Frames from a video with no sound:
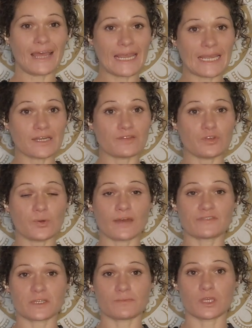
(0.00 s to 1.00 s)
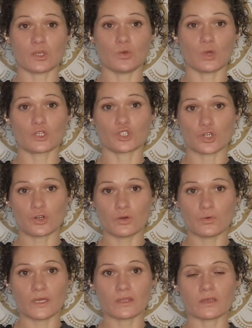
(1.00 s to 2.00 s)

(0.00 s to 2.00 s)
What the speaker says: And if you have something you can journal with,